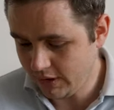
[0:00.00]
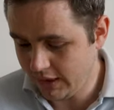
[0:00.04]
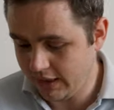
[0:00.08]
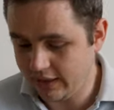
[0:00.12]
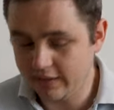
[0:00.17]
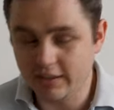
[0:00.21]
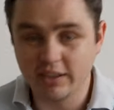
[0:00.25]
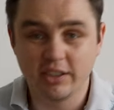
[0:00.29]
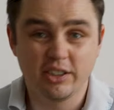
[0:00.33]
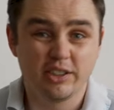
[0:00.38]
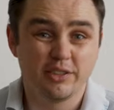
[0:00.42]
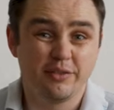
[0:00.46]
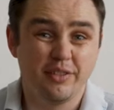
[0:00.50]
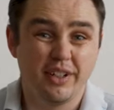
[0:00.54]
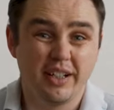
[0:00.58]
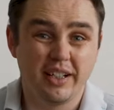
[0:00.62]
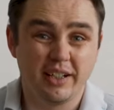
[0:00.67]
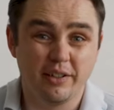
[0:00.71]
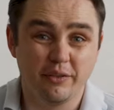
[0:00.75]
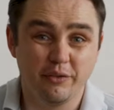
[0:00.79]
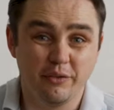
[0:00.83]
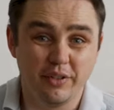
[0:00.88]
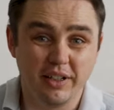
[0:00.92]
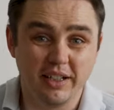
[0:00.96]
And they're just very
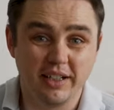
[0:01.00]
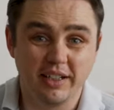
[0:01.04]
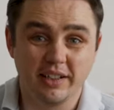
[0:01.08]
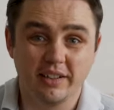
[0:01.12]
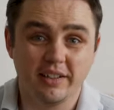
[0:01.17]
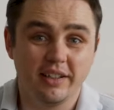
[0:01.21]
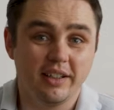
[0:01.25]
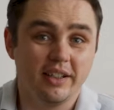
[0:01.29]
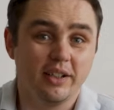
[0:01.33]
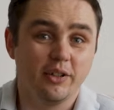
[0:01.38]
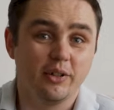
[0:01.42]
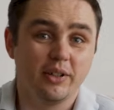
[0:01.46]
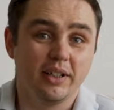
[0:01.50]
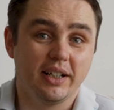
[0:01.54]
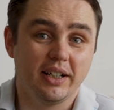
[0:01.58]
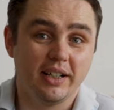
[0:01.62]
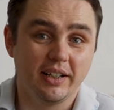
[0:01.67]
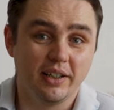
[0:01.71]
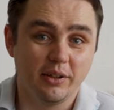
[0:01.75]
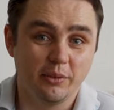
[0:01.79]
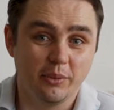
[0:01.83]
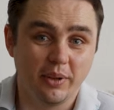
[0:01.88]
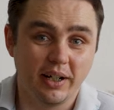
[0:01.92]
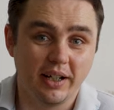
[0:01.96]
convenient. They don't get
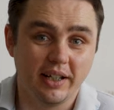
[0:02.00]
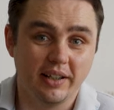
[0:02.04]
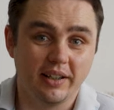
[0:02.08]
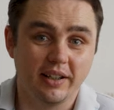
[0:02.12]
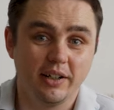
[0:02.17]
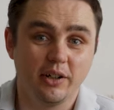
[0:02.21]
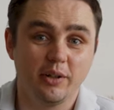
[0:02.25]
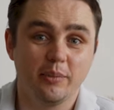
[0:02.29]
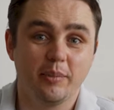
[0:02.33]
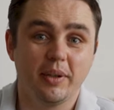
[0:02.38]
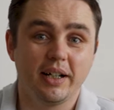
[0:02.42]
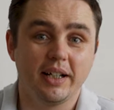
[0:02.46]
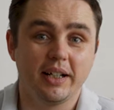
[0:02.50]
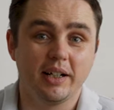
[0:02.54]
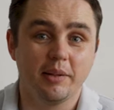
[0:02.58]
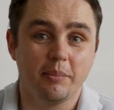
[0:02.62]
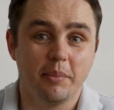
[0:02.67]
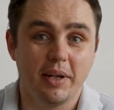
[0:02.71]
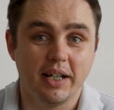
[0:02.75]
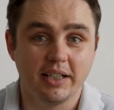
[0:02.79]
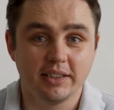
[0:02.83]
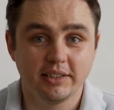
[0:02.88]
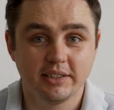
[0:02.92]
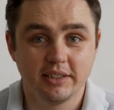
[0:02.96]
in the way. They're not making a
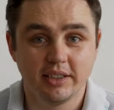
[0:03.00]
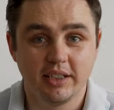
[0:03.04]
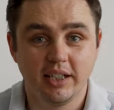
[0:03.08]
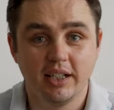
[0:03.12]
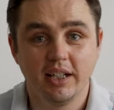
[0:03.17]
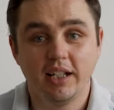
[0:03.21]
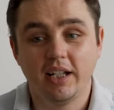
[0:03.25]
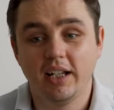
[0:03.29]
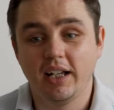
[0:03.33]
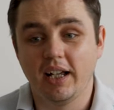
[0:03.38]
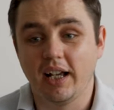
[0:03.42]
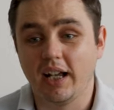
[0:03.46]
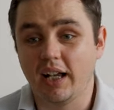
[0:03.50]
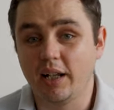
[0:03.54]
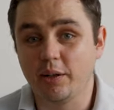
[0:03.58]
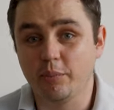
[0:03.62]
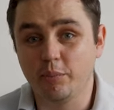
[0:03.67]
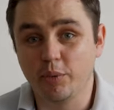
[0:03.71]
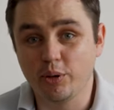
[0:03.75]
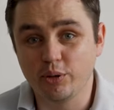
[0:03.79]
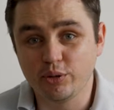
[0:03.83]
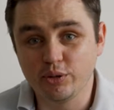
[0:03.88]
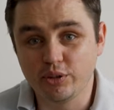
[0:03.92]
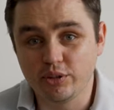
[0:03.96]
mess.
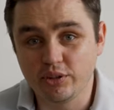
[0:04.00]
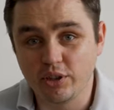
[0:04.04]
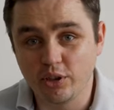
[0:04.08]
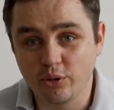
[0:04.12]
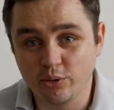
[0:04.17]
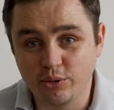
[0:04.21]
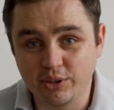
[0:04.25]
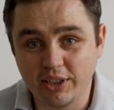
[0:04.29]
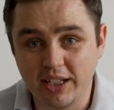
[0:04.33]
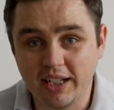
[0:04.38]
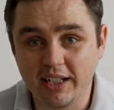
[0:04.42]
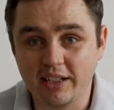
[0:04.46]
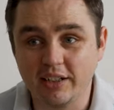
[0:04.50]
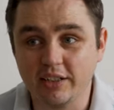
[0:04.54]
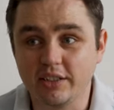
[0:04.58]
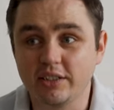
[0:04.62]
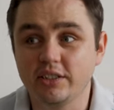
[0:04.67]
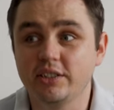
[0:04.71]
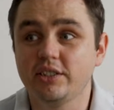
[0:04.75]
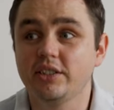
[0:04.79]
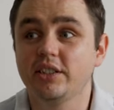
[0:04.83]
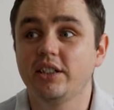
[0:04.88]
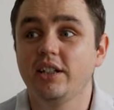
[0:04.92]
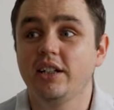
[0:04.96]
And most
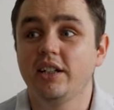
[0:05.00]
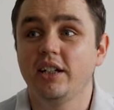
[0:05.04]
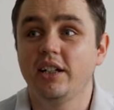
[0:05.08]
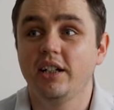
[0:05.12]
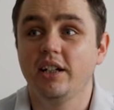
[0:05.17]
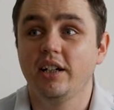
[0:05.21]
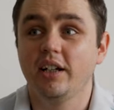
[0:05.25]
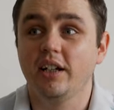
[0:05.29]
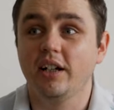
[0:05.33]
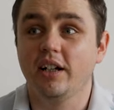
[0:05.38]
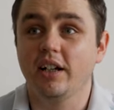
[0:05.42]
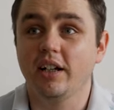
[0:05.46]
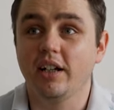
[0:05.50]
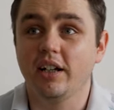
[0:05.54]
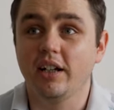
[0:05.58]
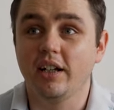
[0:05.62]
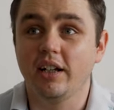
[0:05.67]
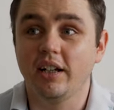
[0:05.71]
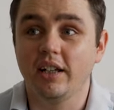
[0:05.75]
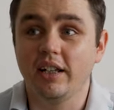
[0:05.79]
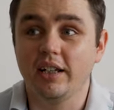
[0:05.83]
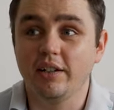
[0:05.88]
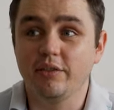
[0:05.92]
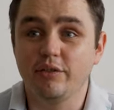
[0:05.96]
hotels,
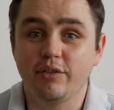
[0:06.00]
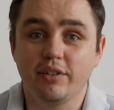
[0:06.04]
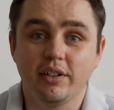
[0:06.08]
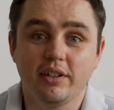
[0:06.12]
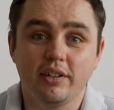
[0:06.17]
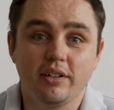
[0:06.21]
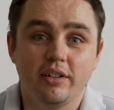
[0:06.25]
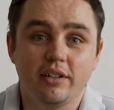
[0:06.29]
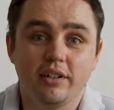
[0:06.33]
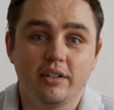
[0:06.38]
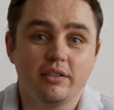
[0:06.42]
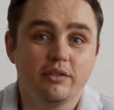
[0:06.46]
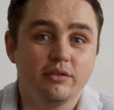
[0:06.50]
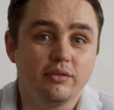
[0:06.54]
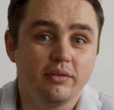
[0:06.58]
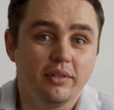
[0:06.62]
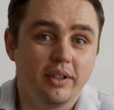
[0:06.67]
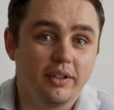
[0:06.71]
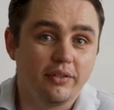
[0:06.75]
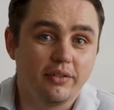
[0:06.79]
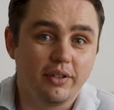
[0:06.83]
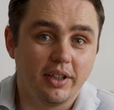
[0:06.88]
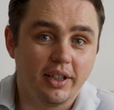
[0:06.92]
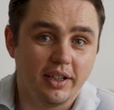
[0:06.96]
even
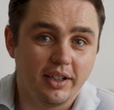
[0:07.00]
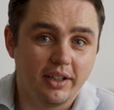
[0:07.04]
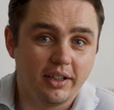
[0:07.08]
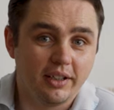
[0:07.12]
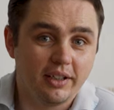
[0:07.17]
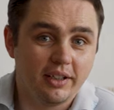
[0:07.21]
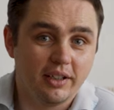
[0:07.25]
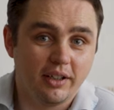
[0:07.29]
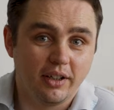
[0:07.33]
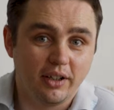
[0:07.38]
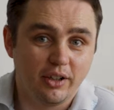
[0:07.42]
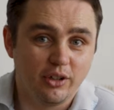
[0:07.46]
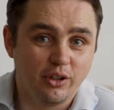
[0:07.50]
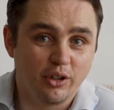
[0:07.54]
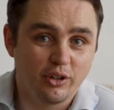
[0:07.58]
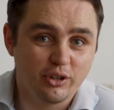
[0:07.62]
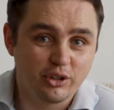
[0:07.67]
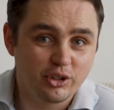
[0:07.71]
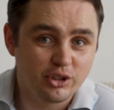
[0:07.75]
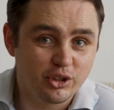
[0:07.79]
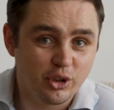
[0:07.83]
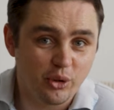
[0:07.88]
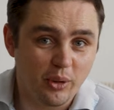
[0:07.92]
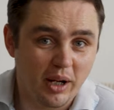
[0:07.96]
if they are
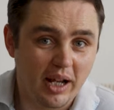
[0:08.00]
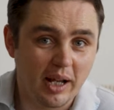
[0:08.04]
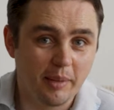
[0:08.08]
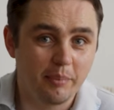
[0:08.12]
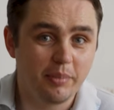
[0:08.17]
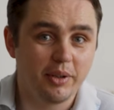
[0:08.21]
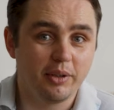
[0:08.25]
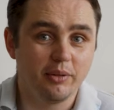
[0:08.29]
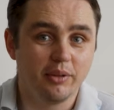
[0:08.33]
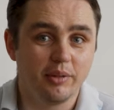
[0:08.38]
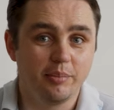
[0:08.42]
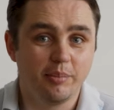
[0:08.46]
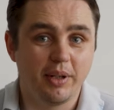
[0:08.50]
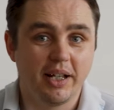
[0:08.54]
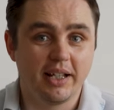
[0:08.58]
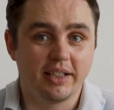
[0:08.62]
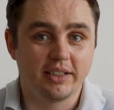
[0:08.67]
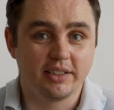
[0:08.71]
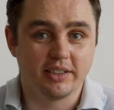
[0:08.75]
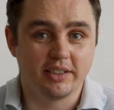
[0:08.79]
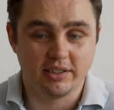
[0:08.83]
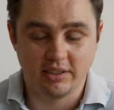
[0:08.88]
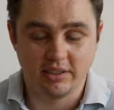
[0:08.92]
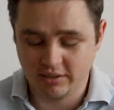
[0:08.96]
not so happy with
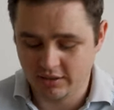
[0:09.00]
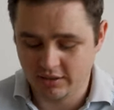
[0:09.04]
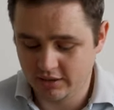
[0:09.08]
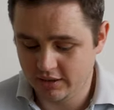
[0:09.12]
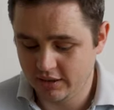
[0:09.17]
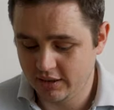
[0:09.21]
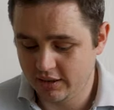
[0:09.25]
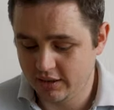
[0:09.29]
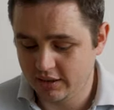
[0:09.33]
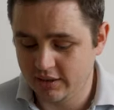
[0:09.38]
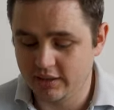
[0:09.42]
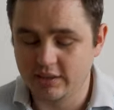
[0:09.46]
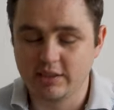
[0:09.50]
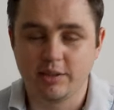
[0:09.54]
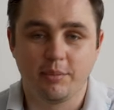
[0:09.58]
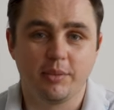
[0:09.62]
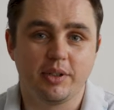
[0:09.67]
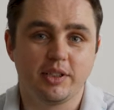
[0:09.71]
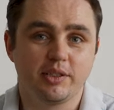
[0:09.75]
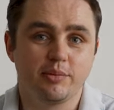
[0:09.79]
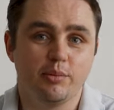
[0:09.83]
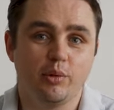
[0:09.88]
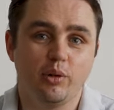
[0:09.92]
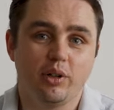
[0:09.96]
pets,
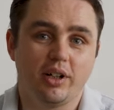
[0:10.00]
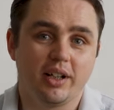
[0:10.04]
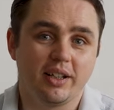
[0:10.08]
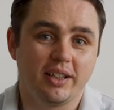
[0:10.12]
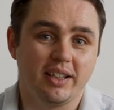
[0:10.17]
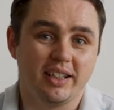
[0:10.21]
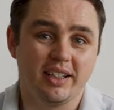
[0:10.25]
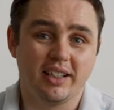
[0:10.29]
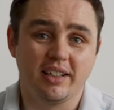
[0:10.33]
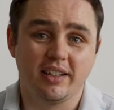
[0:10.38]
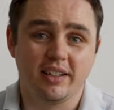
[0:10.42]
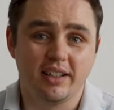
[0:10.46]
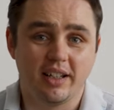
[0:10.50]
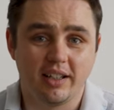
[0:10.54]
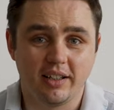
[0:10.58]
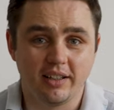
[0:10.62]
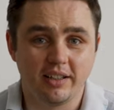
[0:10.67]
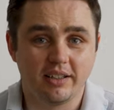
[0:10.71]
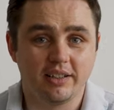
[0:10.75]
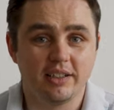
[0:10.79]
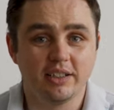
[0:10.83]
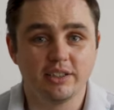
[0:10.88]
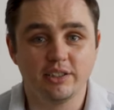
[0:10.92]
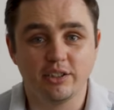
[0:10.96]
something small like that
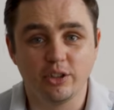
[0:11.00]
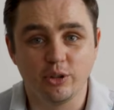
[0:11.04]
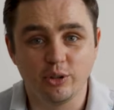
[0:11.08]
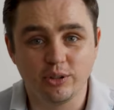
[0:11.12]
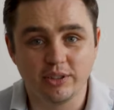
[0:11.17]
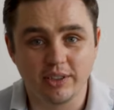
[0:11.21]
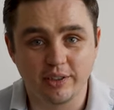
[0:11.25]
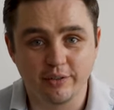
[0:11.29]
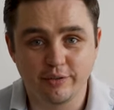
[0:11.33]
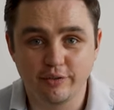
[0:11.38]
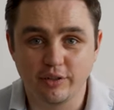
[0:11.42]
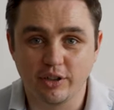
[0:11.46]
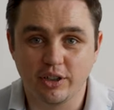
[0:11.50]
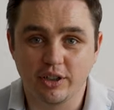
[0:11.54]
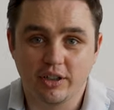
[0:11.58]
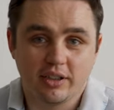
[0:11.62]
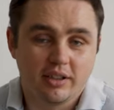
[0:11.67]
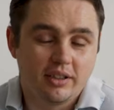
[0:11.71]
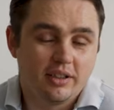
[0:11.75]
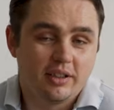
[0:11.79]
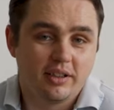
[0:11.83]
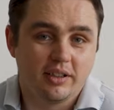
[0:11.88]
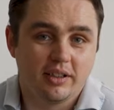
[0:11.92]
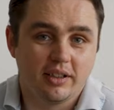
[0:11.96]
that doesn't lose their fur,